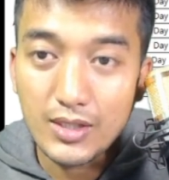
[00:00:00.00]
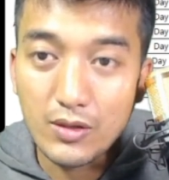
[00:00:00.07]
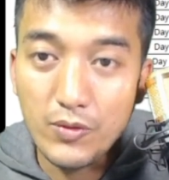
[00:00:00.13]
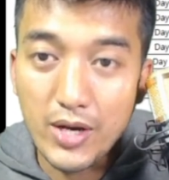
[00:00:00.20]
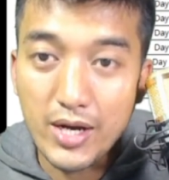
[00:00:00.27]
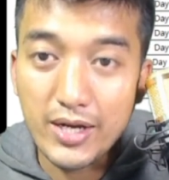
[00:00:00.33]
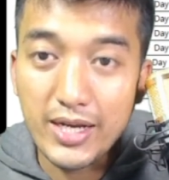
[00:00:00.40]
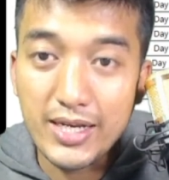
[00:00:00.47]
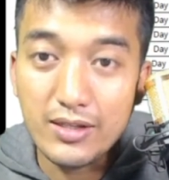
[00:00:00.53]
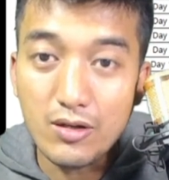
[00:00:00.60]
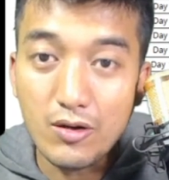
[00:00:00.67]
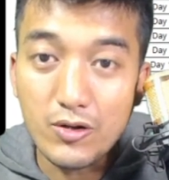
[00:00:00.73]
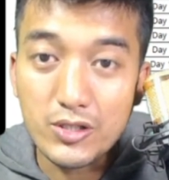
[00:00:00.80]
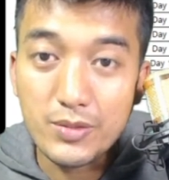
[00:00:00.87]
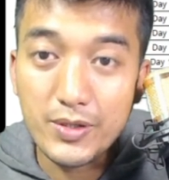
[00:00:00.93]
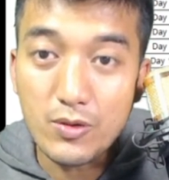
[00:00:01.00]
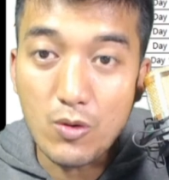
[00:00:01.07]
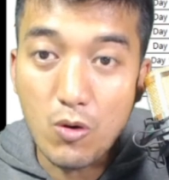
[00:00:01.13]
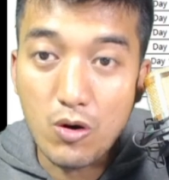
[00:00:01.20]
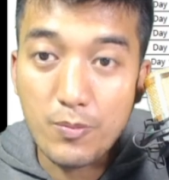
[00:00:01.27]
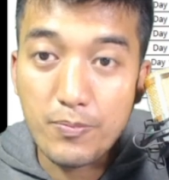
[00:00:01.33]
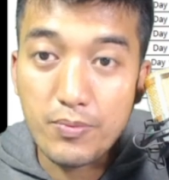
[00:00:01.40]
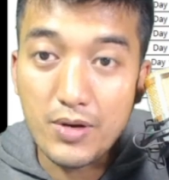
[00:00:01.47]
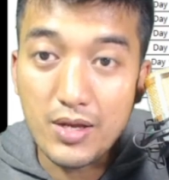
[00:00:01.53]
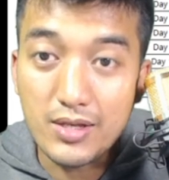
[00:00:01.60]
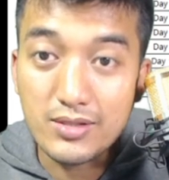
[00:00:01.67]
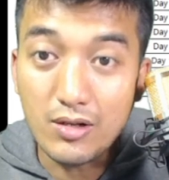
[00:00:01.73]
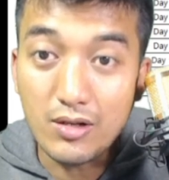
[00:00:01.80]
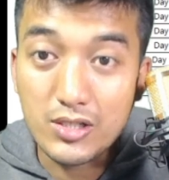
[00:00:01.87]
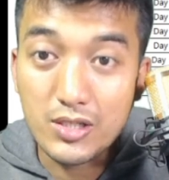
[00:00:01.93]
We are getting the ultimate orb
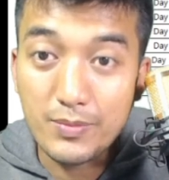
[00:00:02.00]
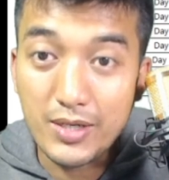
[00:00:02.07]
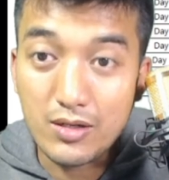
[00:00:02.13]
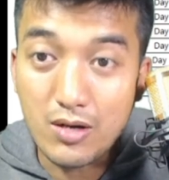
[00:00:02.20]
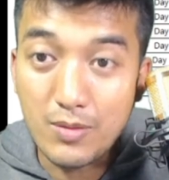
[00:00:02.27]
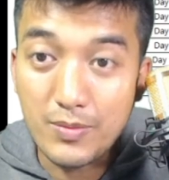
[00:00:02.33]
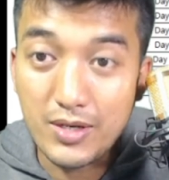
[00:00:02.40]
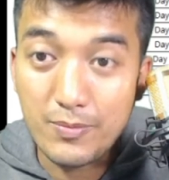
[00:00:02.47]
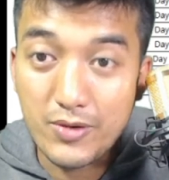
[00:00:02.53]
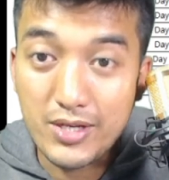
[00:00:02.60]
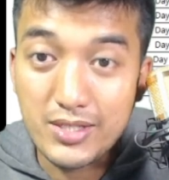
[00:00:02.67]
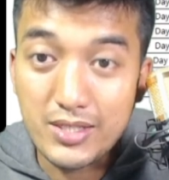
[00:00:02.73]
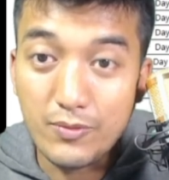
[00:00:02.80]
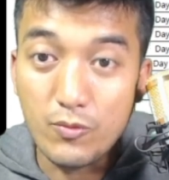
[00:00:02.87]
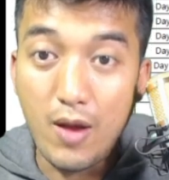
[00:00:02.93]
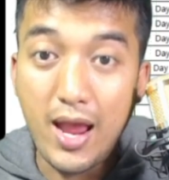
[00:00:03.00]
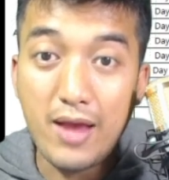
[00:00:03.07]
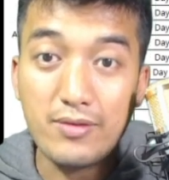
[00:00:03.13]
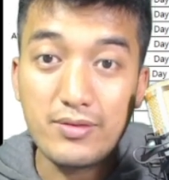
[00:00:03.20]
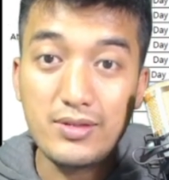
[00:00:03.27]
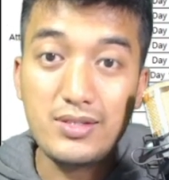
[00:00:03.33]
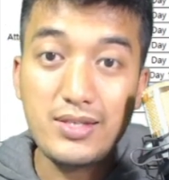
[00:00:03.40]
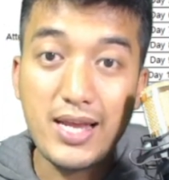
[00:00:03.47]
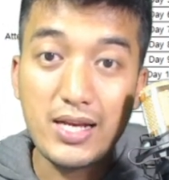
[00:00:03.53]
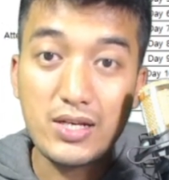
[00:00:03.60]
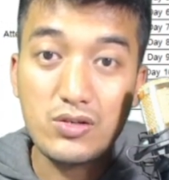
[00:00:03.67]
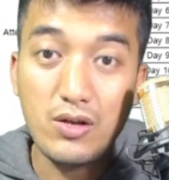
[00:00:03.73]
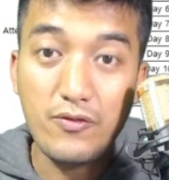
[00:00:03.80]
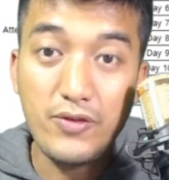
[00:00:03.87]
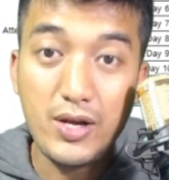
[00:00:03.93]
plus ultimate common abrasive. Wow, this is
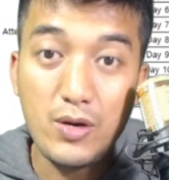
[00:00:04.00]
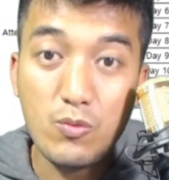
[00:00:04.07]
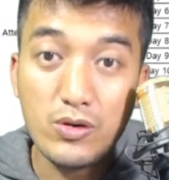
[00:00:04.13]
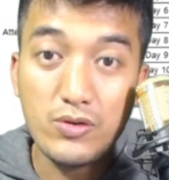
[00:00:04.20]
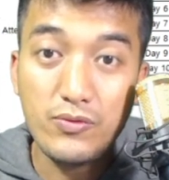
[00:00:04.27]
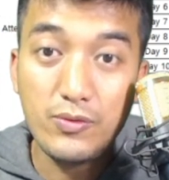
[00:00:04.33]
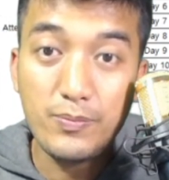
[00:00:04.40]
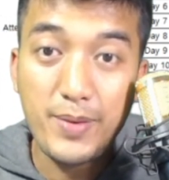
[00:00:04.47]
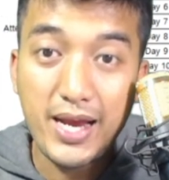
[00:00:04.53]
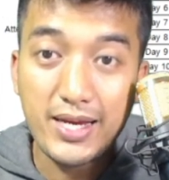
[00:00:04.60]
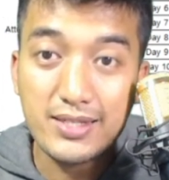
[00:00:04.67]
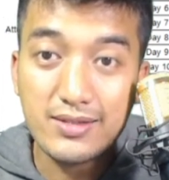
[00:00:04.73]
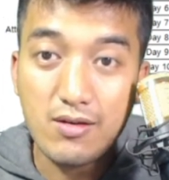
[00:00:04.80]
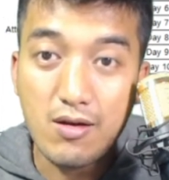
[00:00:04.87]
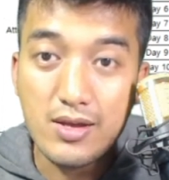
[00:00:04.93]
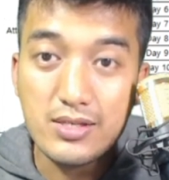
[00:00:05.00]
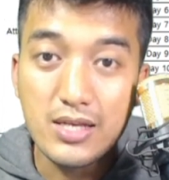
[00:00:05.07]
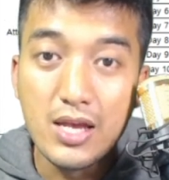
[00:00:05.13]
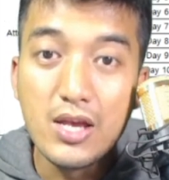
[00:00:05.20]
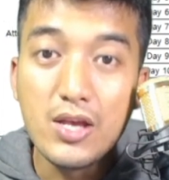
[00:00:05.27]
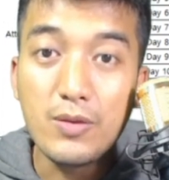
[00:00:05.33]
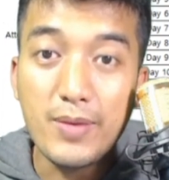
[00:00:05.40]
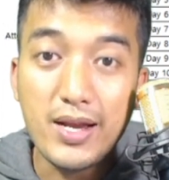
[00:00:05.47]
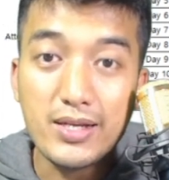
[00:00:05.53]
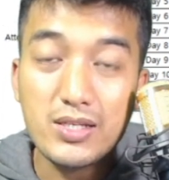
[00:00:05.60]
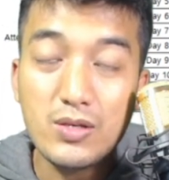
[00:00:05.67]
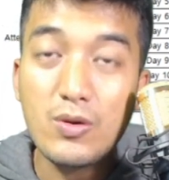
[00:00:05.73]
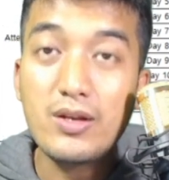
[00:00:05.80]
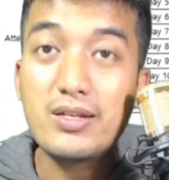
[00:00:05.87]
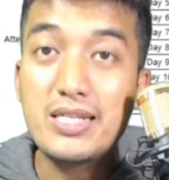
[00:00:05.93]
actually a very wonderful package, guys. You might
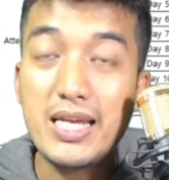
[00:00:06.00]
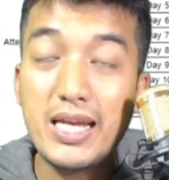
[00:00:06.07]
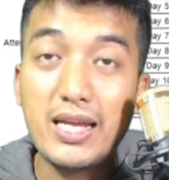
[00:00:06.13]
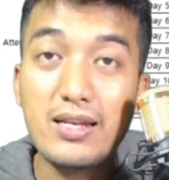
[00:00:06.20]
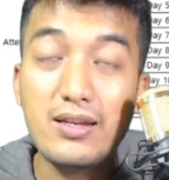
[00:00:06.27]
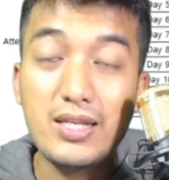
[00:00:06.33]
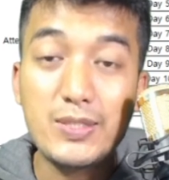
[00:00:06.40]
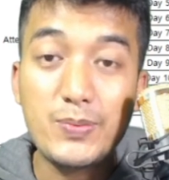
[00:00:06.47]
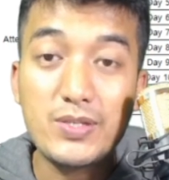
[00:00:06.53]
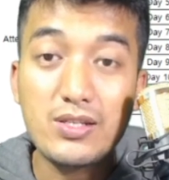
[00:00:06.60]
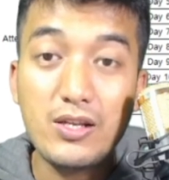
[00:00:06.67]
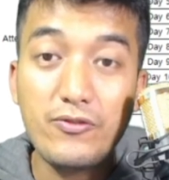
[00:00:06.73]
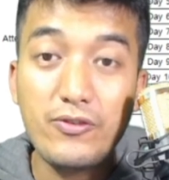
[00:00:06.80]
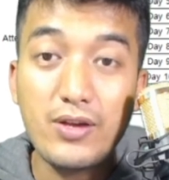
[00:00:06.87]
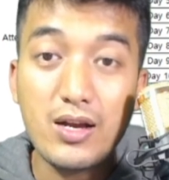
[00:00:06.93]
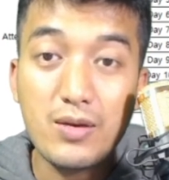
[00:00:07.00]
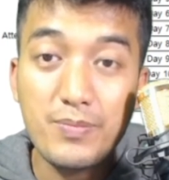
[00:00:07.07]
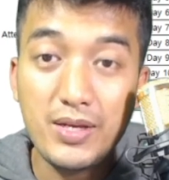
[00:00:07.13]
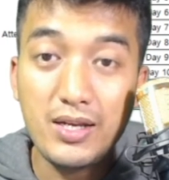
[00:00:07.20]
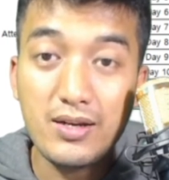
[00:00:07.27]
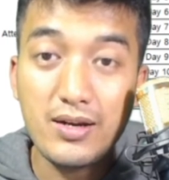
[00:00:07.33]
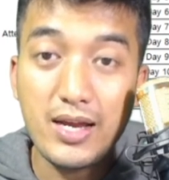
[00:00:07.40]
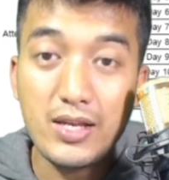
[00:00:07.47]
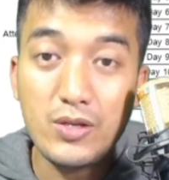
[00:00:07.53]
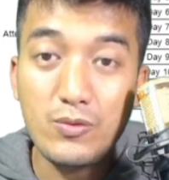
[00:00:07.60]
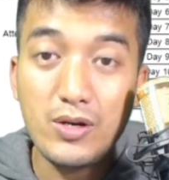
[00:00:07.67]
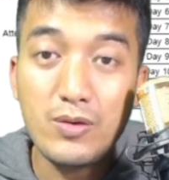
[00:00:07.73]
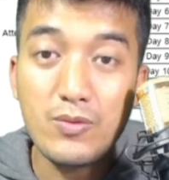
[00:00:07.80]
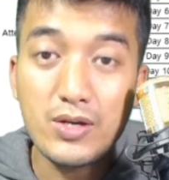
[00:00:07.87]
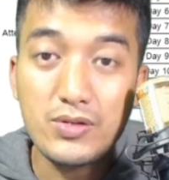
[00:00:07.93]
actually want to take it, especially if you are a beginner and you
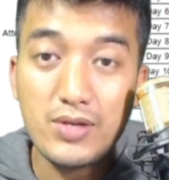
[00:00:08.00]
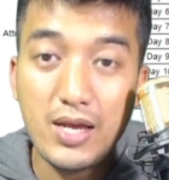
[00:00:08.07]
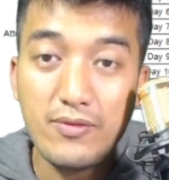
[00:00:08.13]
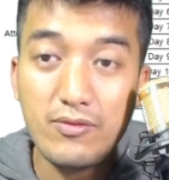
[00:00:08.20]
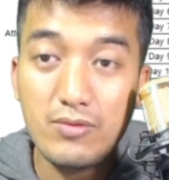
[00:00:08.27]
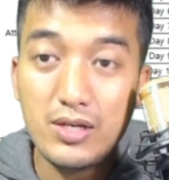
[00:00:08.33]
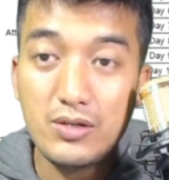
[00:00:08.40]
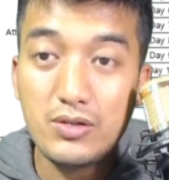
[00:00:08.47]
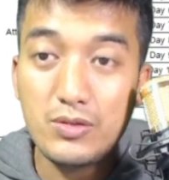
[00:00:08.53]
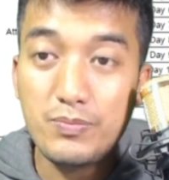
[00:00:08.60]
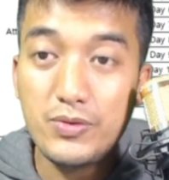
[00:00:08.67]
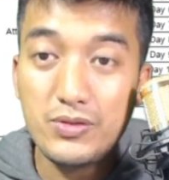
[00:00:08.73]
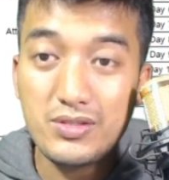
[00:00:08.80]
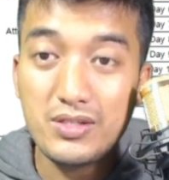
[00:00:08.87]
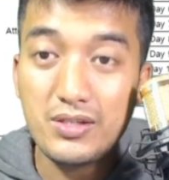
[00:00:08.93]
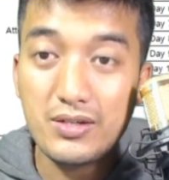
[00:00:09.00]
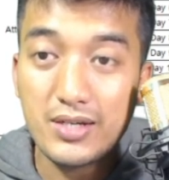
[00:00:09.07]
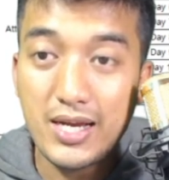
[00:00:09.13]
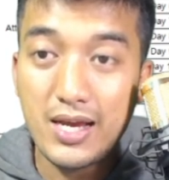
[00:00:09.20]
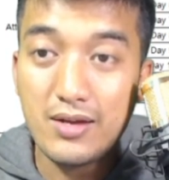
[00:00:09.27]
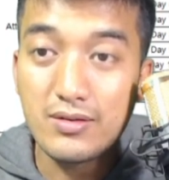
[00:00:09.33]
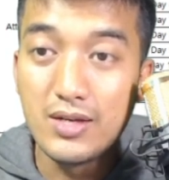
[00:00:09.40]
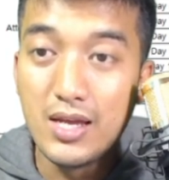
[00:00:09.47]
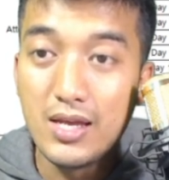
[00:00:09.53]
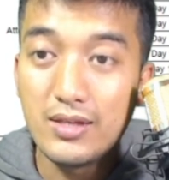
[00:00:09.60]
really want to have a really good boost in your account.